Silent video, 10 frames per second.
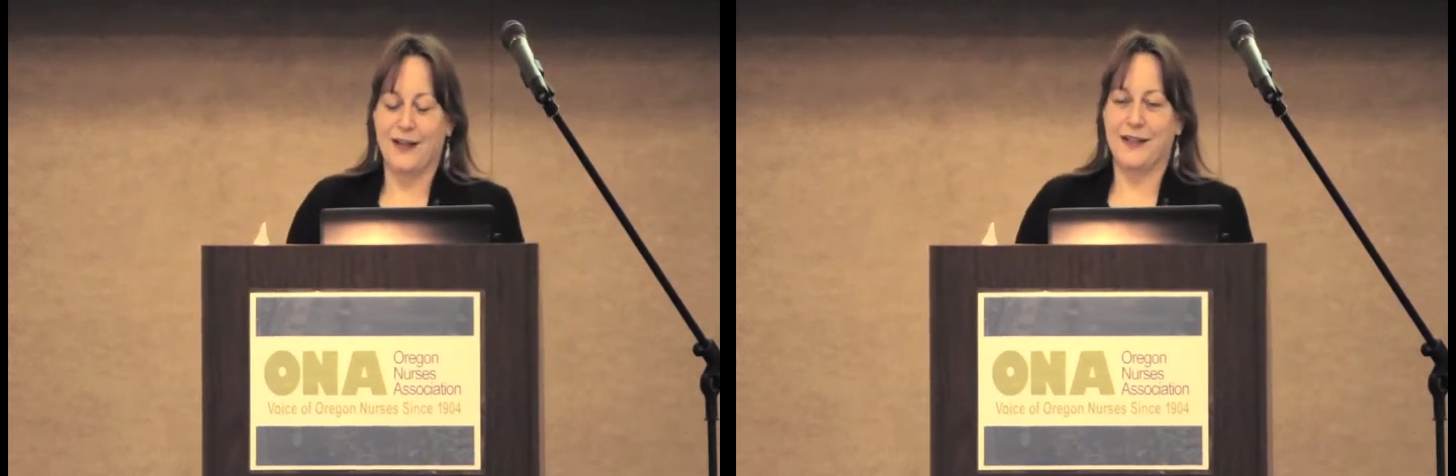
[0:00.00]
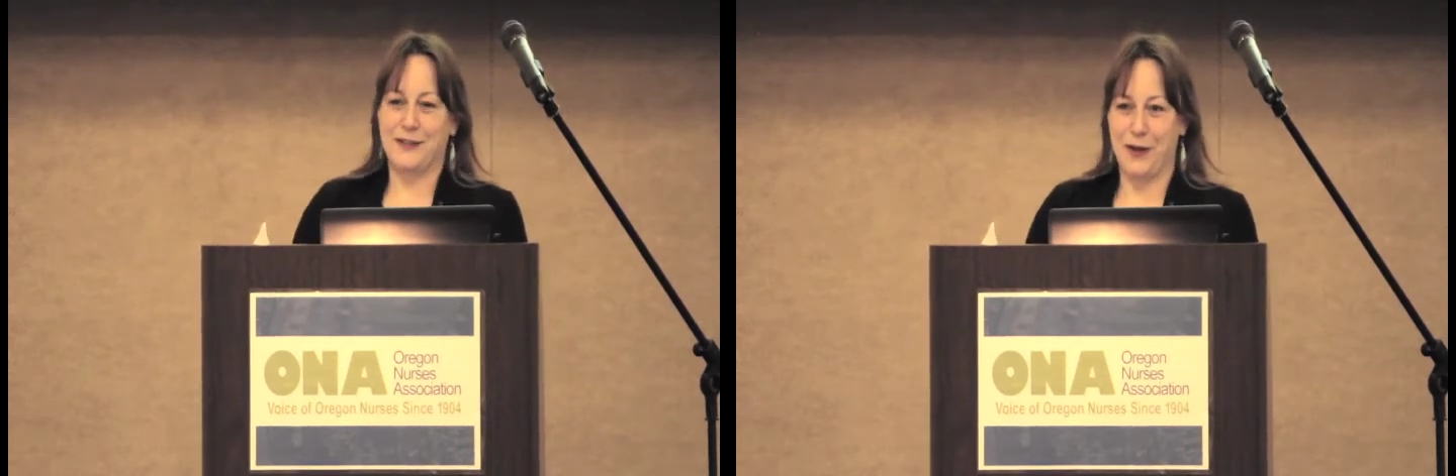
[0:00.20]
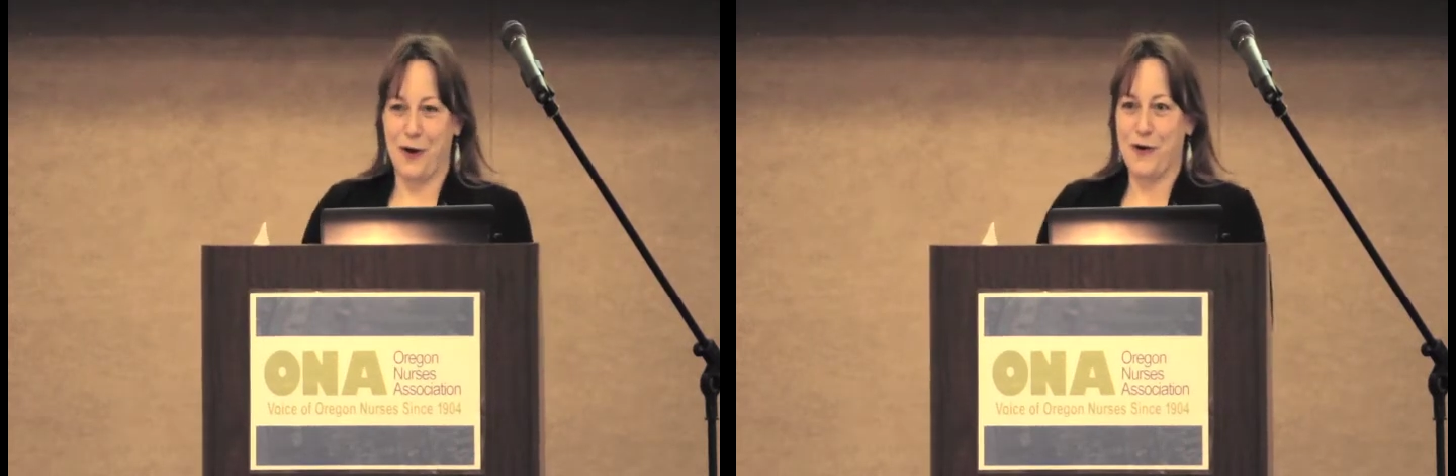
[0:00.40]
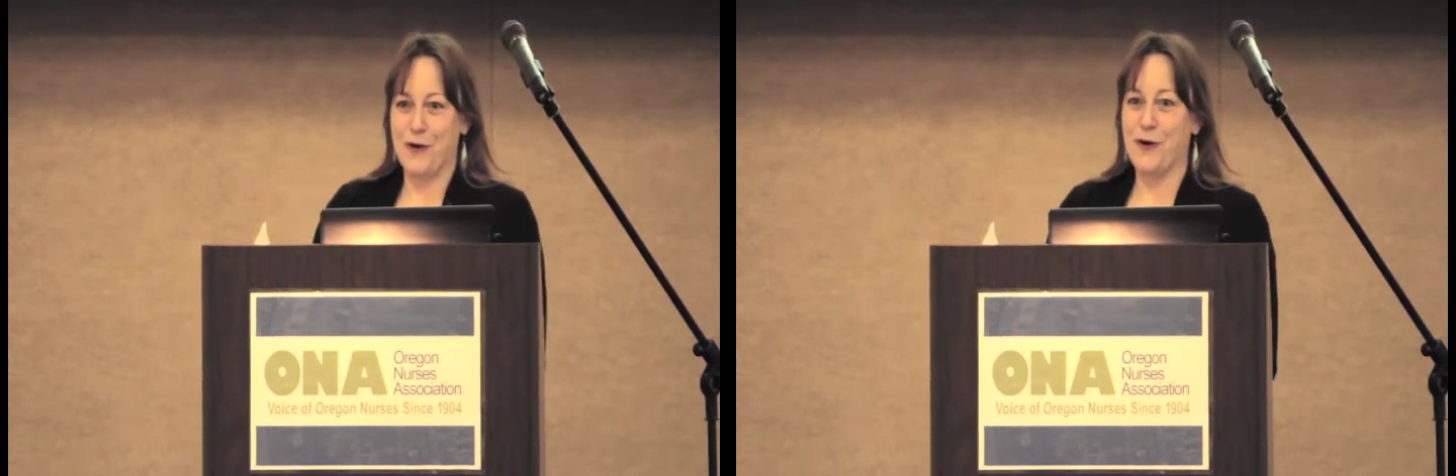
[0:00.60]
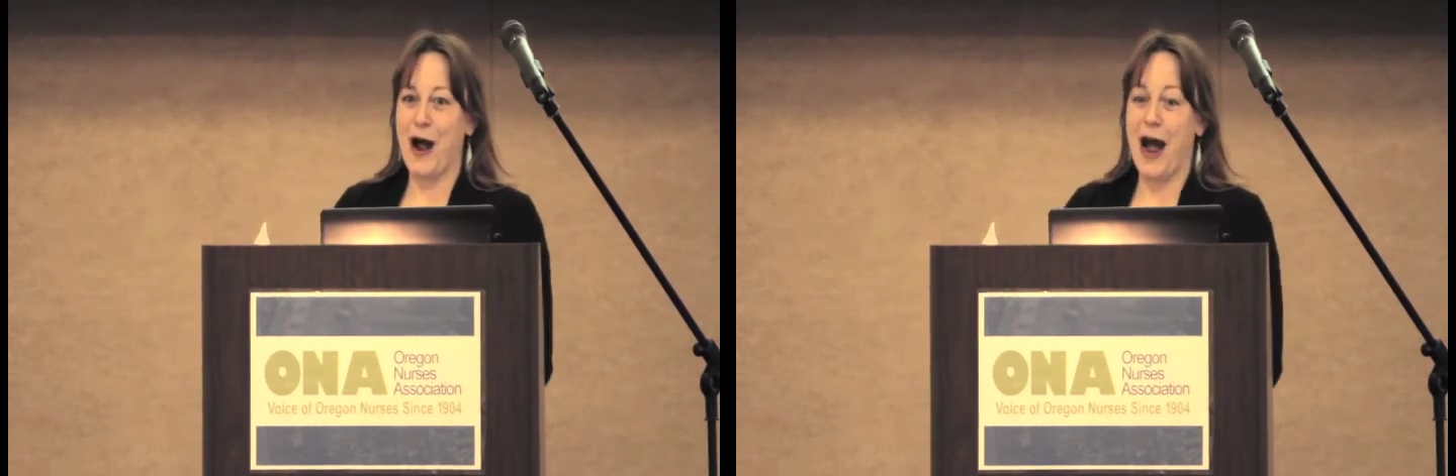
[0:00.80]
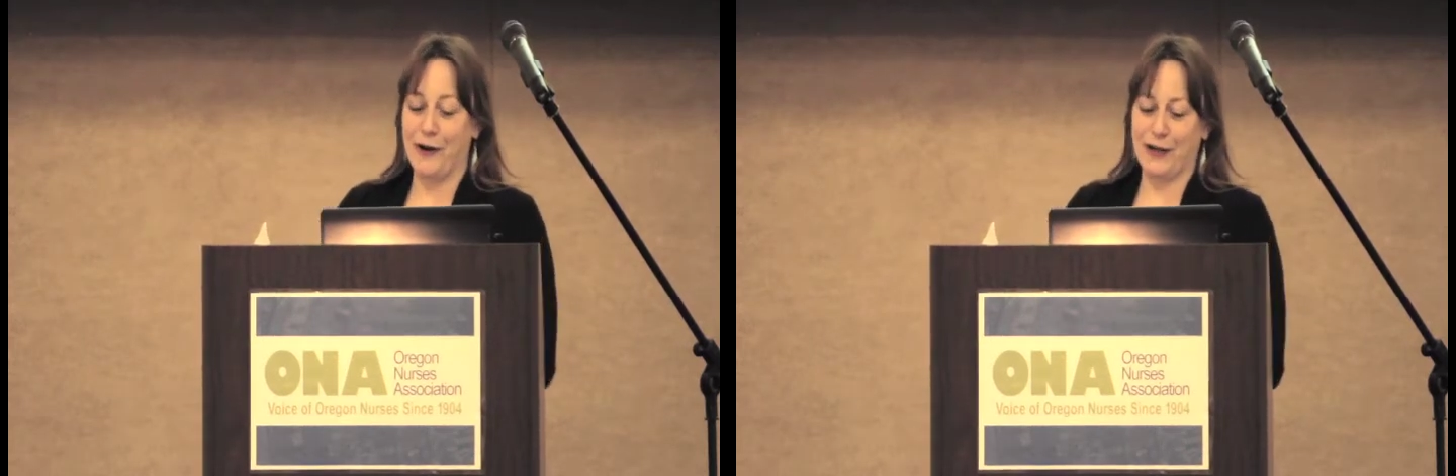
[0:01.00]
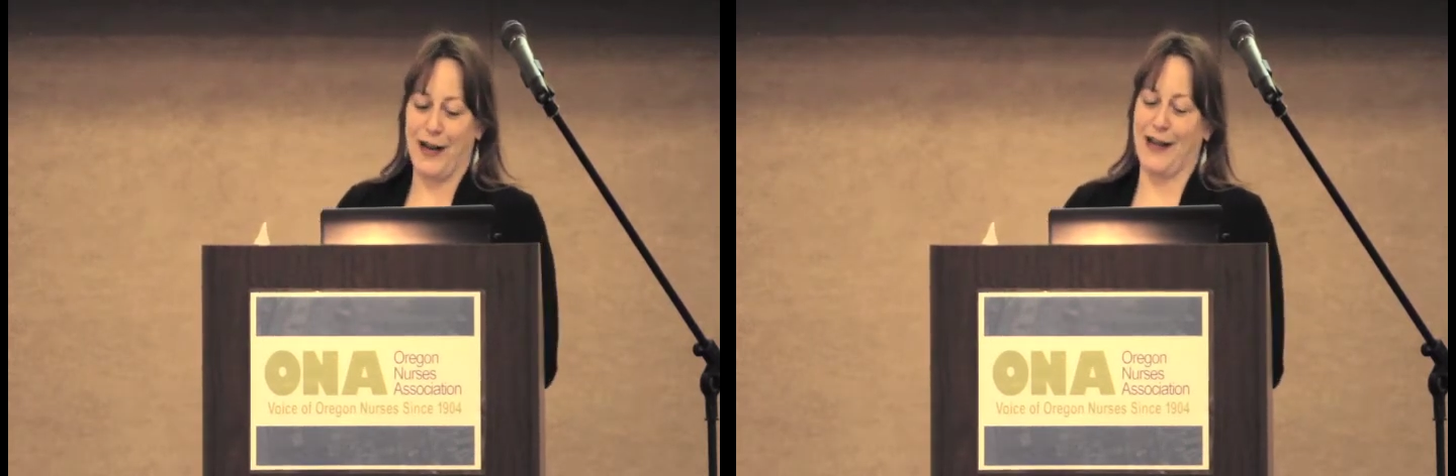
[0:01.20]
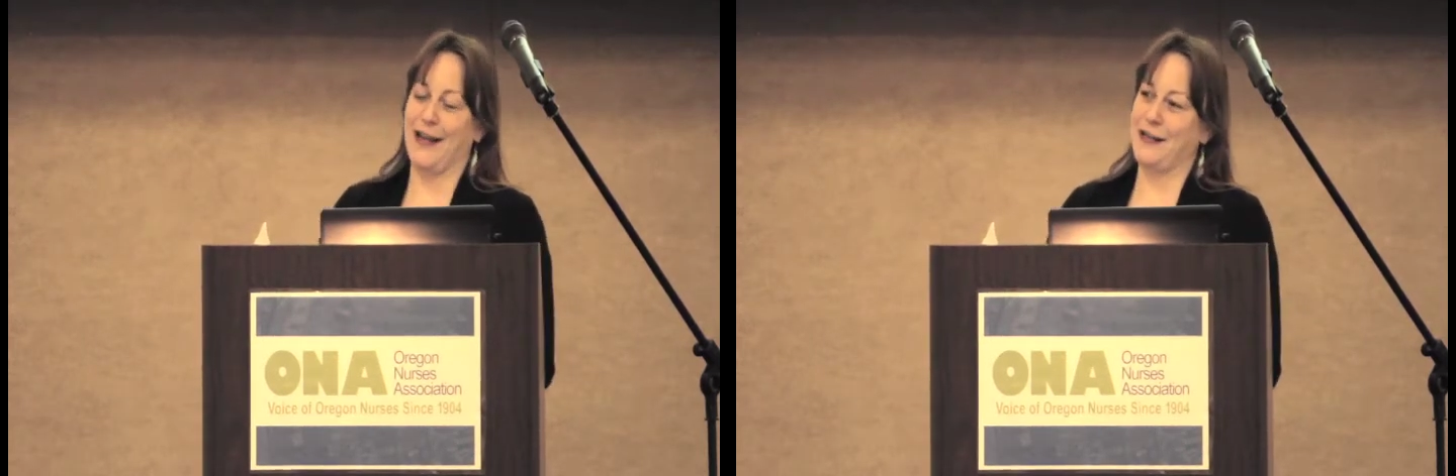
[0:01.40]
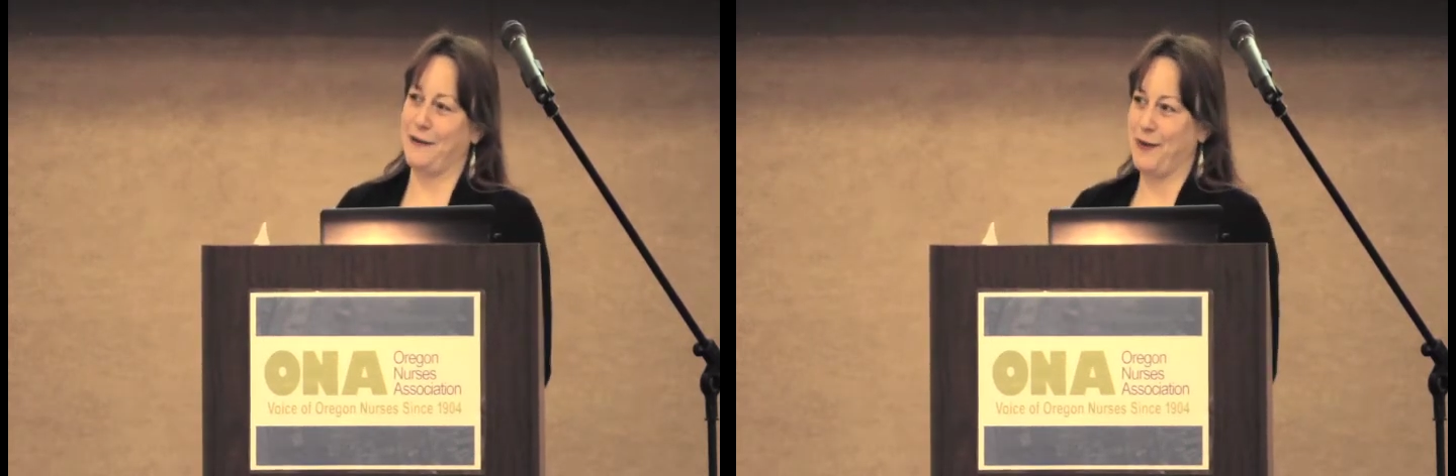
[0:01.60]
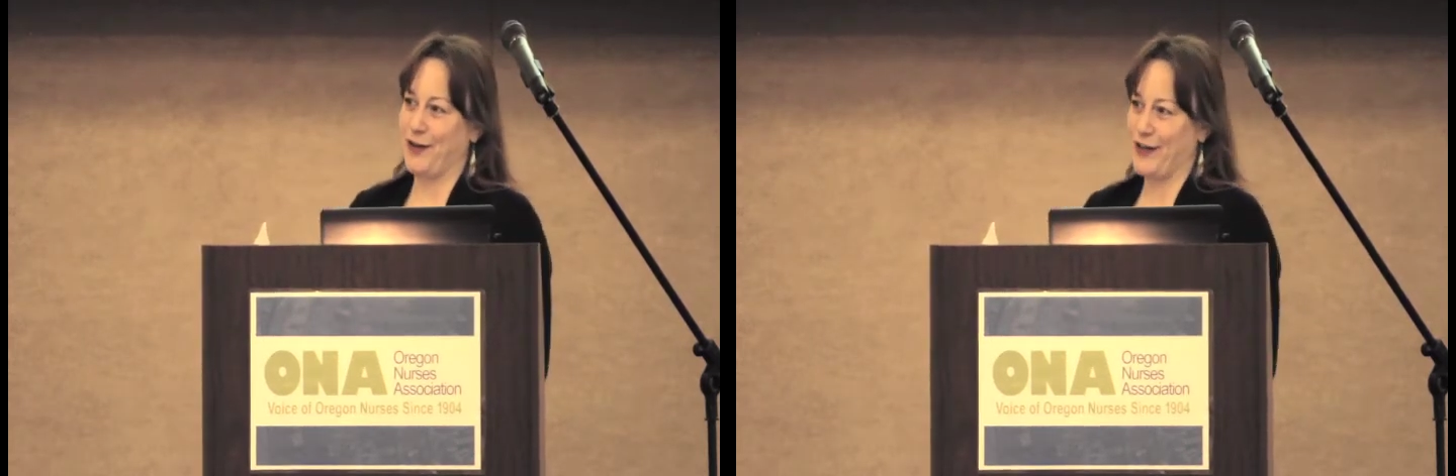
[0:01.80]
So how did I end
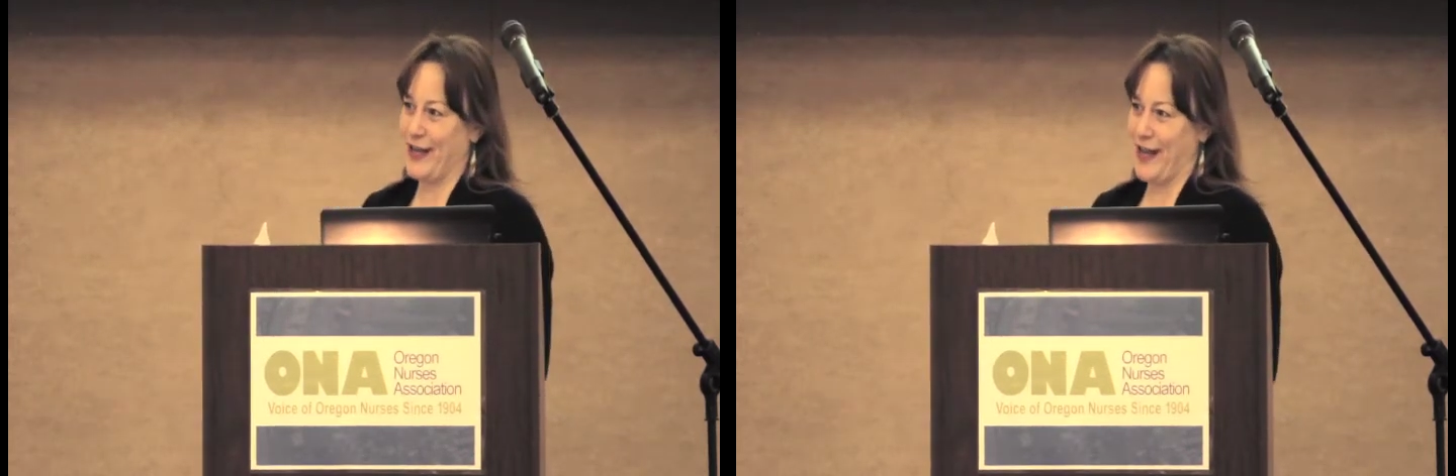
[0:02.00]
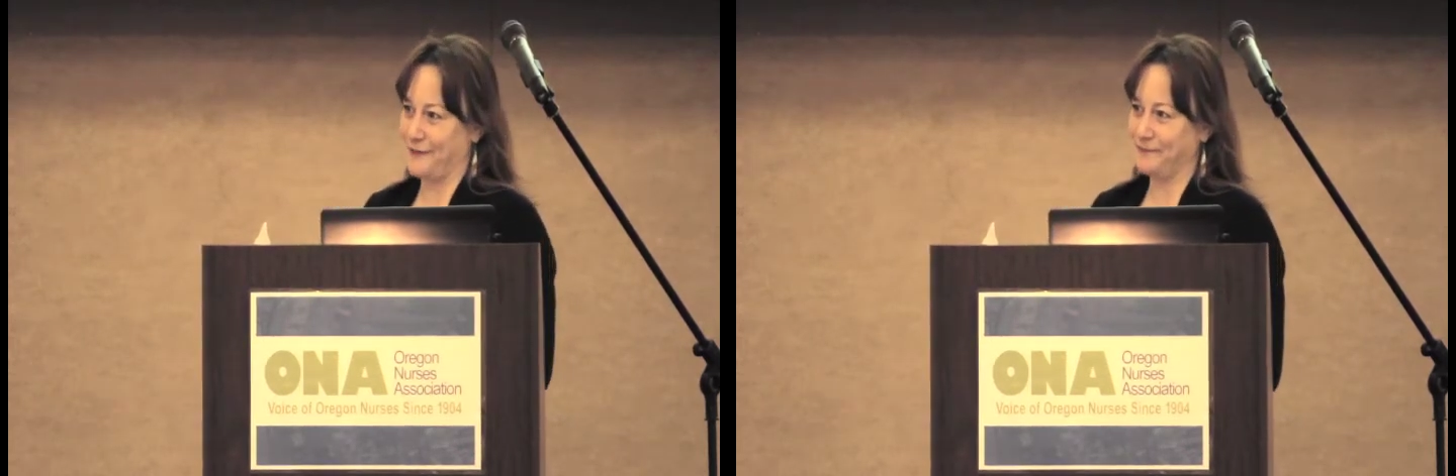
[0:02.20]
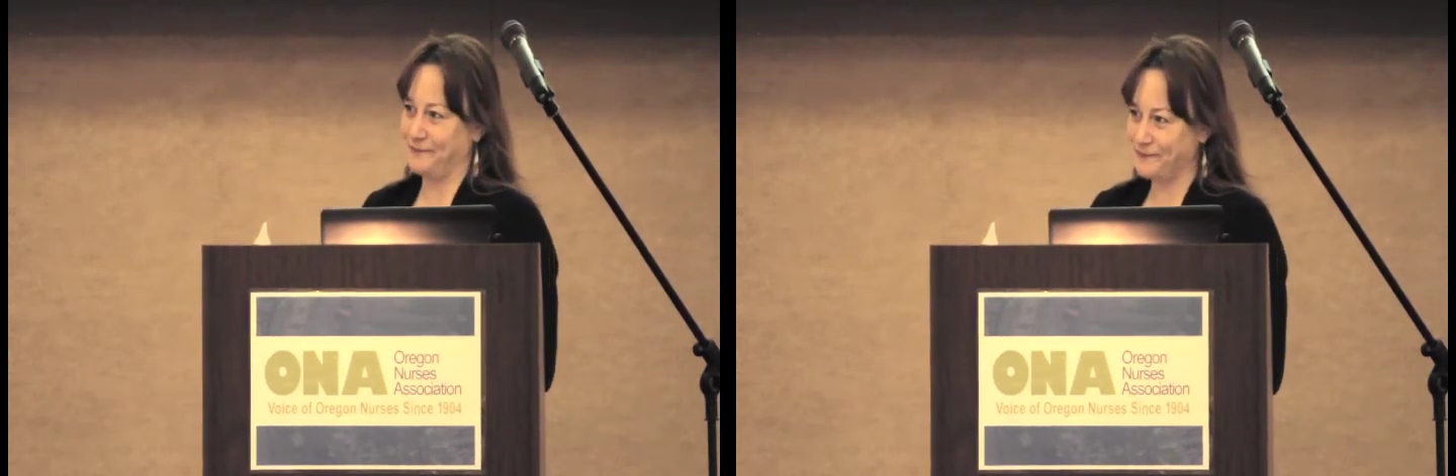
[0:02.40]
up here again?